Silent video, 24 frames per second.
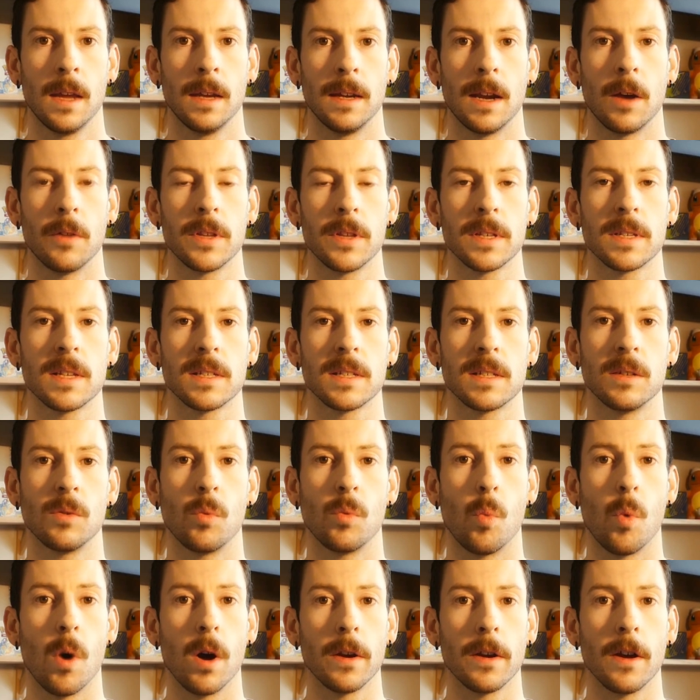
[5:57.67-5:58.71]
Now this
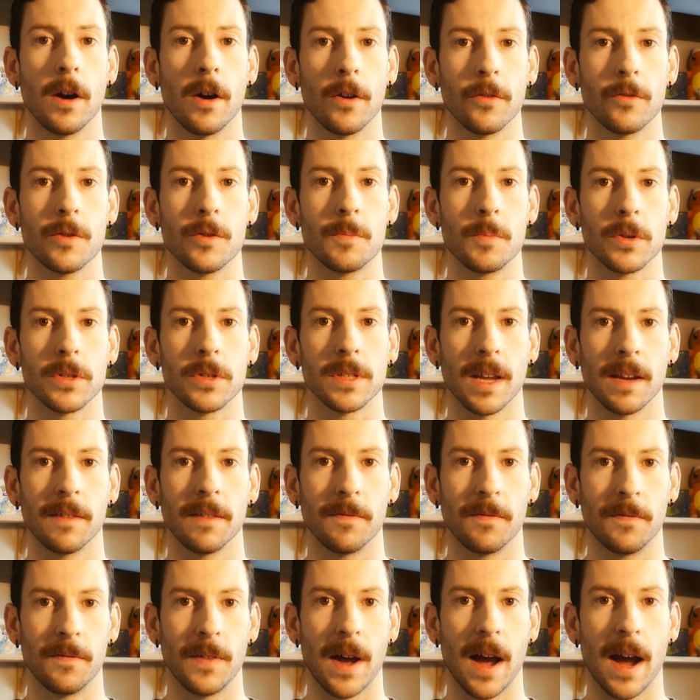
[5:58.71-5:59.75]
isn't
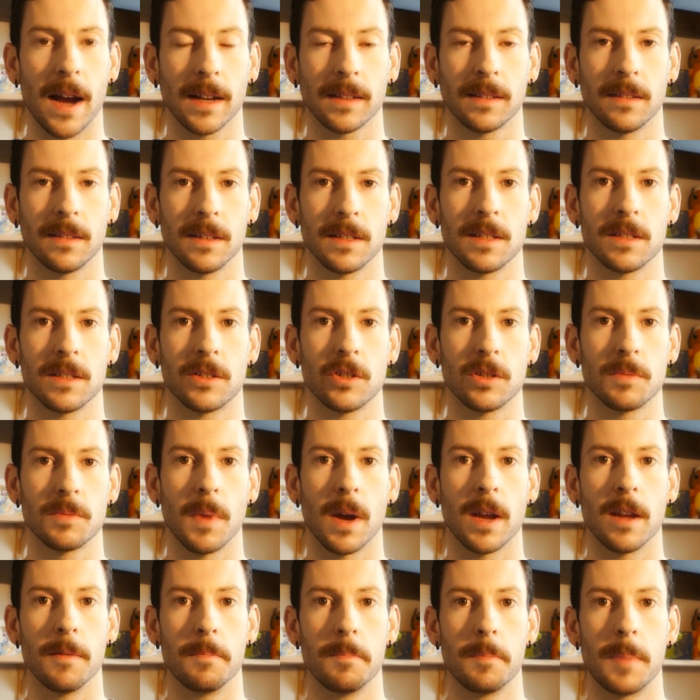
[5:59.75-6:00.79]
100% fact, this is just
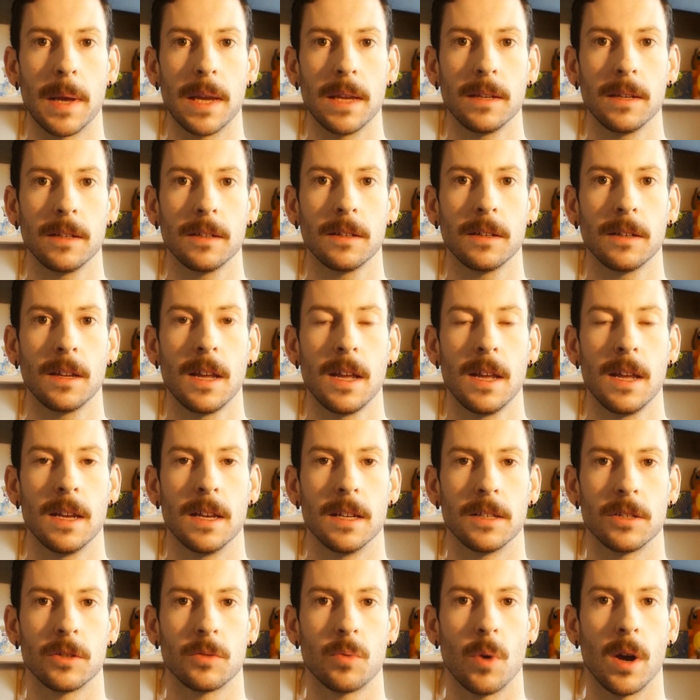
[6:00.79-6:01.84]
my opinion,
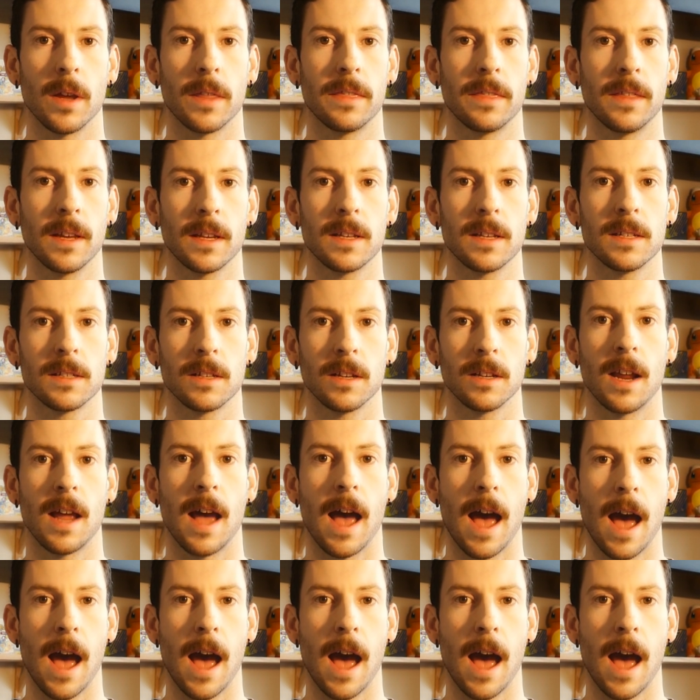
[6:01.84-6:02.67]
it's just what I think is going to